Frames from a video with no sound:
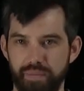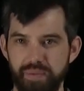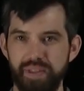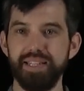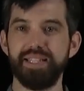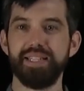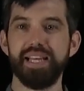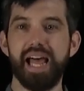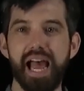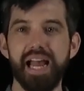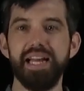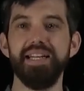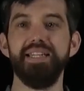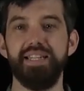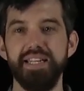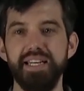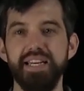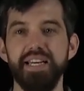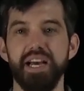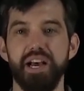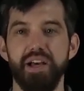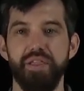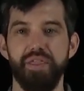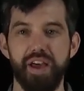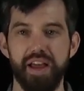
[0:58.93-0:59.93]
this
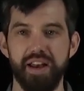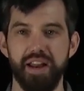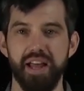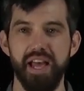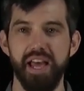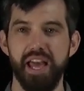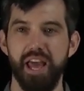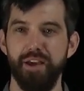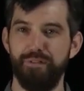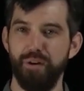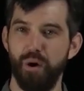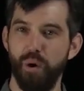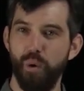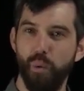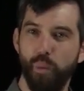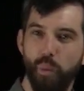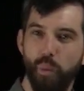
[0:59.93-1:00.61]
idea that if at